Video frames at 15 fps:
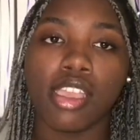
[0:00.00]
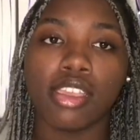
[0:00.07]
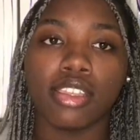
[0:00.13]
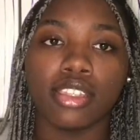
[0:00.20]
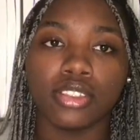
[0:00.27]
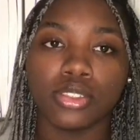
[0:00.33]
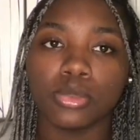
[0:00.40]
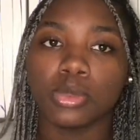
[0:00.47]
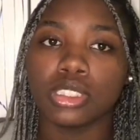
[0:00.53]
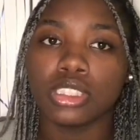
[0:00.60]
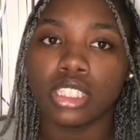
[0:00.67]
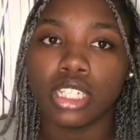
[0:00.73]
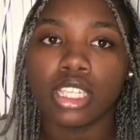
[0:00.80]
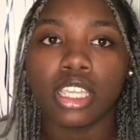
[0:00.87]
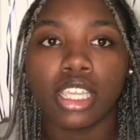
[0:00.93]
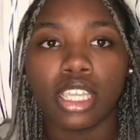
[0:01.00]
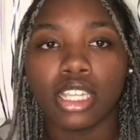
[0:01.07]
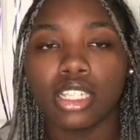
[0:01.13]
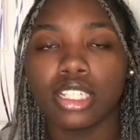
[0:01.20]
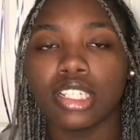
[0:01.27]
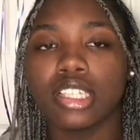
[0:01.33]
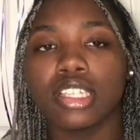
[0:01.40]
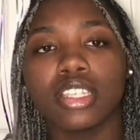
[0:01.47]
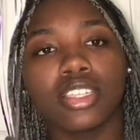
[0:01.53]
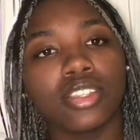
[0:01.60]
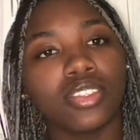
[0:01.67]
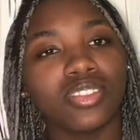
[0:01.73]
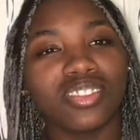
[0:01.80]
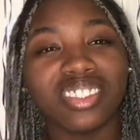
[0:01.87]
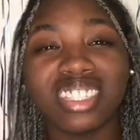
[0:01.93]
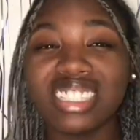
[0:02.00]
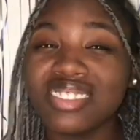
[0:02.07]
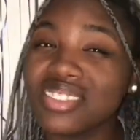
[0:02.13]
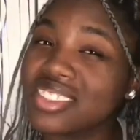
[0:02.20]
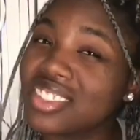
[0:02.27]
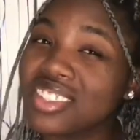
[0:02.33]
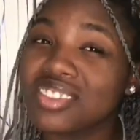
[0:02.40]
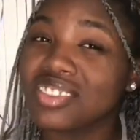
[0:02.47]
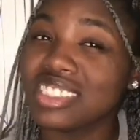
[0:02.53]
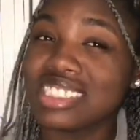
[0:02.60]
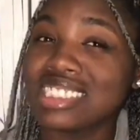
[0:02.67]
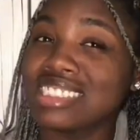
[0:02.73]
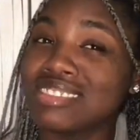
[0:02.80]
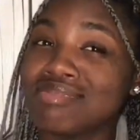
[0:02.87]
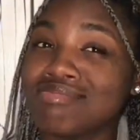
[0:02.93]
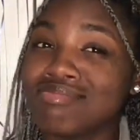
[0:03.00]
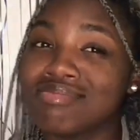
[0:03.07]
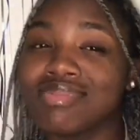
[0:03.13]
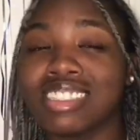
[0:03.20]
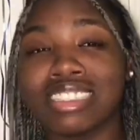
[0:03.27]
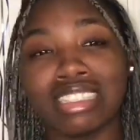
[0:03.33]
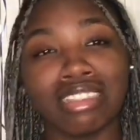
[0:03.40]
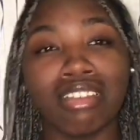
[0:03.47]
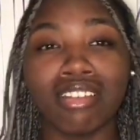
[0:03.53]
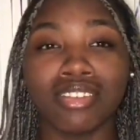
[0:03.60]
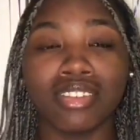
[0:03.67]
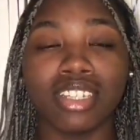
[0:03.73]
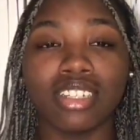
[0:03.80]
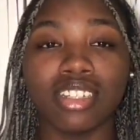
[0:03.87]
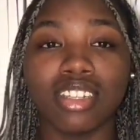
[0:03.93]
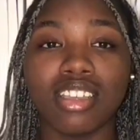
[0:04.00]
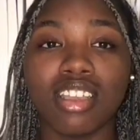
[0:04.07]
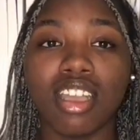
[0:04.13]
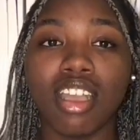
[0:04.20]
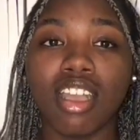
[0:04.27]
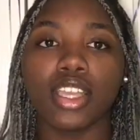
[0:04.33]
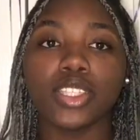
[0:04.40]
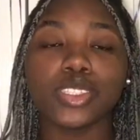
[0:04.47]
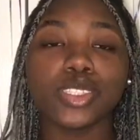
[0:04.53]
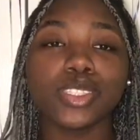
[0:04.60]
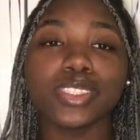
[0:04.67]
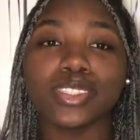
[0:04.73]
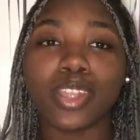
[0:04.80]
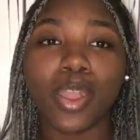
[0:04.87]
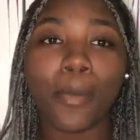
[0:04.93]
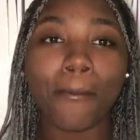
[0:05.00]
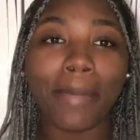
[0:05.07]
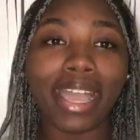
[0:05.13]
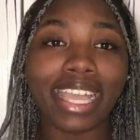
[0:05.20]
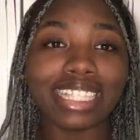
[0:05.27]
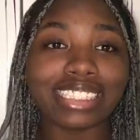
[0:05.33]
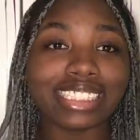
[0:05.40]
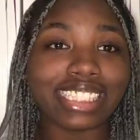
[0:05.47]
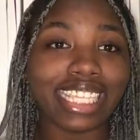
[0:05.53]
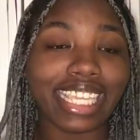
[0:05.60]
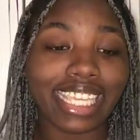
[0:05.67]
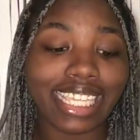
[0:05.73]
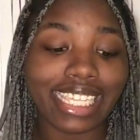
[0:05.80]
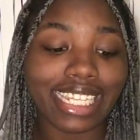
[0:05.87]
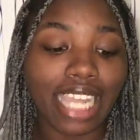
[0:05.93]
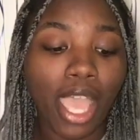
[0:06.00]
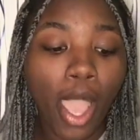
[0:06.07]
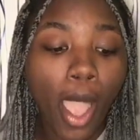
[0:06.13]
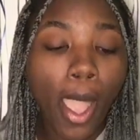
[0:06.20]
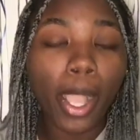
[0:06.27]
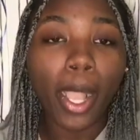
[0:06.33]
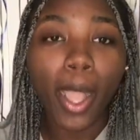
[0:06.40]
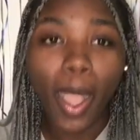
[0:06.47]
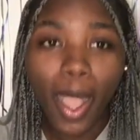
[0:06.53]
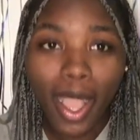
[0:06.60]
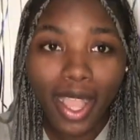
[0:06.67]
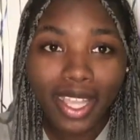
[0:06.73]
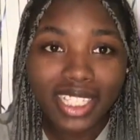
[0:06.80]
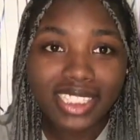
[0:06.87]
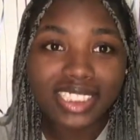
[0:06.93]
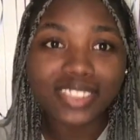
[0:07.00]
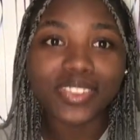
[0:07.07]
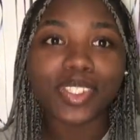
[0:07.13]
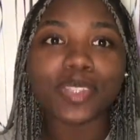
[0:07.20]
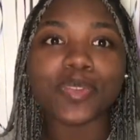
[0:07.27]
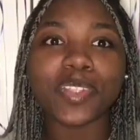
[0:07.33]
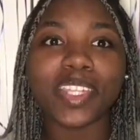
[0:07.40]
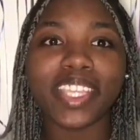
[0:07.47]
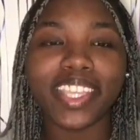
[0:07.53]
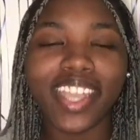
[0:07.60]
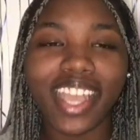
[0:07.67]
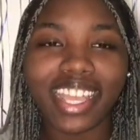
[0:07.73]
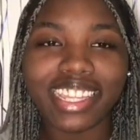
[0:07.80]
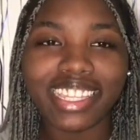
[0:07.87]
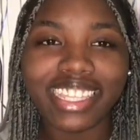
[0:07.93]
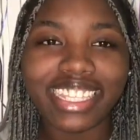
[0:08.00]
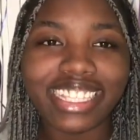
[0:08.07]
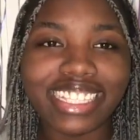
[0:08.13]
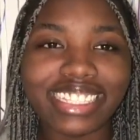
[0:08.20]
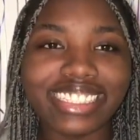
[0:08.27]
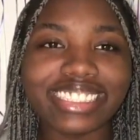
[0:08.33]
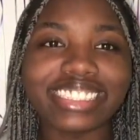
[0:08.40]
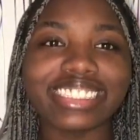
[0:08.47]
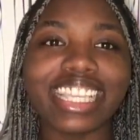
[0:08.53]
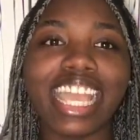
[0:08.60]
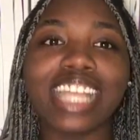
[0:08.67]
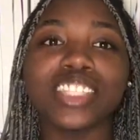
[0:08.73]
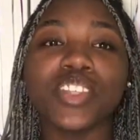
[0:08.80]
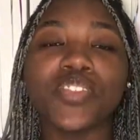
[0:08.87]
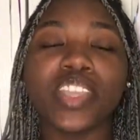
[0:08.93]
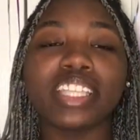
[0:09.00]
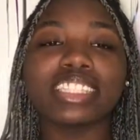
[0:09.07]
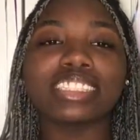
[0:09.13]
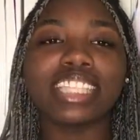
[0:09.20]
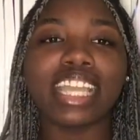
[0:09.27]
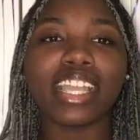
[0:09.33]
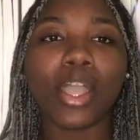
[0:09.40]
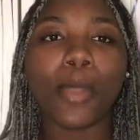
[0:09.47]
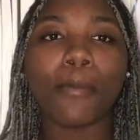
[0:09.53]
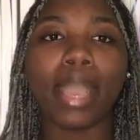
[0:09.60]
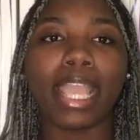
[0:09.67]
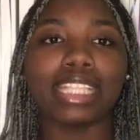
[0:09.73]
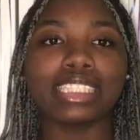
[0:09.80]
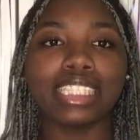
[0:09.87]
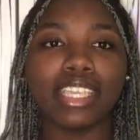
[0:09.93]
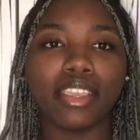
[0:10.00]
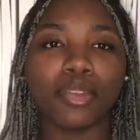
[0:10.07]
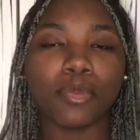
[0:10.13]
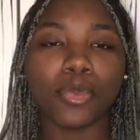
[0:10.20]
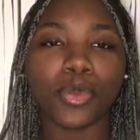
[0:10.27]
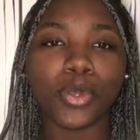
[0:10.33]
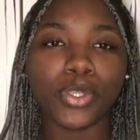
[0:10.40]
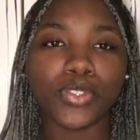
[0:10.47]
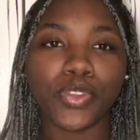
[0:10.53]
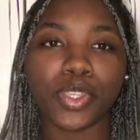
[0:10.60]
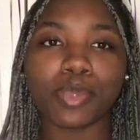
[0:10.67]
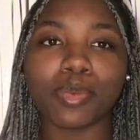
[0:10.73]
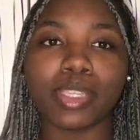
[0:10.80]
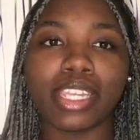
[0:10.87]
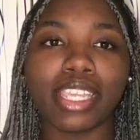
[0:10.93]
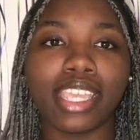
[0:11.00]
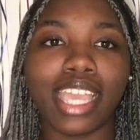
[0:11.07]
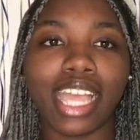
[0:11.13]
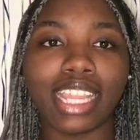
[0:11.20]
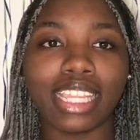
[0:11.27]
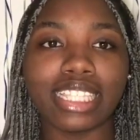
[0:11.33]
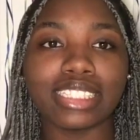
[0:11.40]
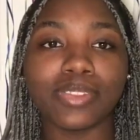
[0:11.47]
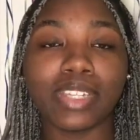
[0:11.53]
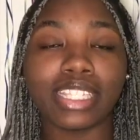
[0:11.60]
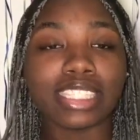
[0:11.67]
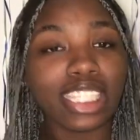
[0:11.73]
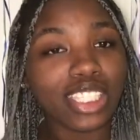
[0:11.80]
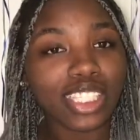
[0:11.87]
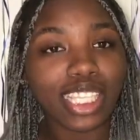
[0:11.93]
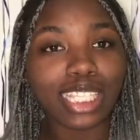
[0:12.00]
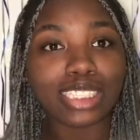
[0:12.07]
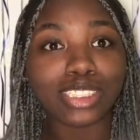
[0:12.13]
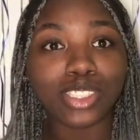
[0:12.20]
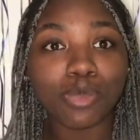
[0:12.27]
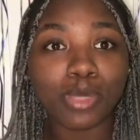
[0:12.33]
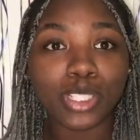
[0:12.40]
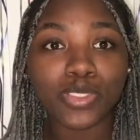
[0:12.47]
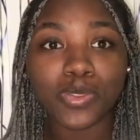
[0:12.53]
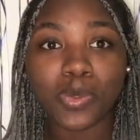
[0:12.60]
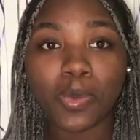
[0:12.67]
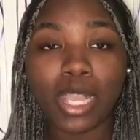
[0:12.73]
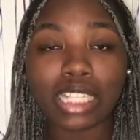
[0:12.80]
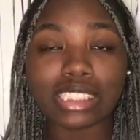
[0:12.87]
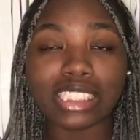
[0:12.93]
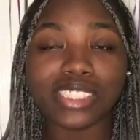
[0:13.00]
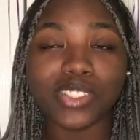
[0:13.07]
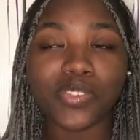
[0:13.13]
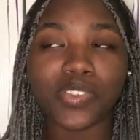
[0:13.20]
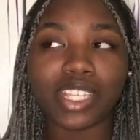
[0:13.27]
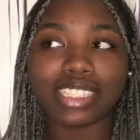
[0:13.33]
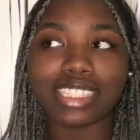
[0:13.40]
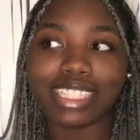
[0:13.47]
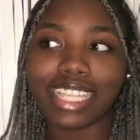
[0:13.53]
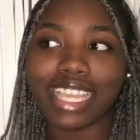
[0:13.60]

and that you'll be sitting in really for no reason in the long run. So those are my 10 cons for community college. Don't forget to check out my 10 pros for community college. I want to thank you guys so much for watching. Don't forget to